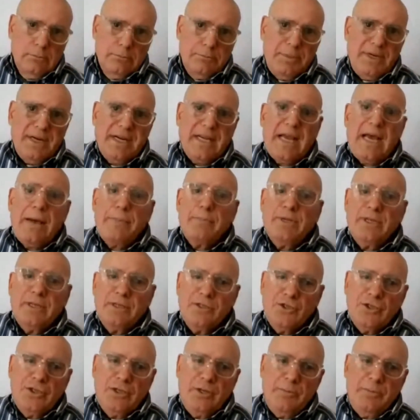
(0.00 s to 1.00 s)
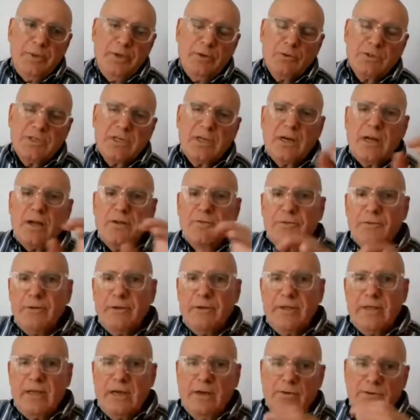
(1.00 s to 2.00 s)
per capita GDP was around
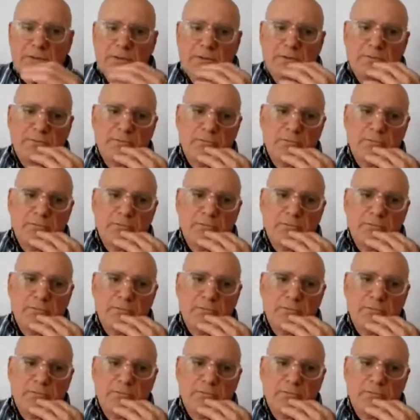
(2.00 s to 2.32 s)
3,000.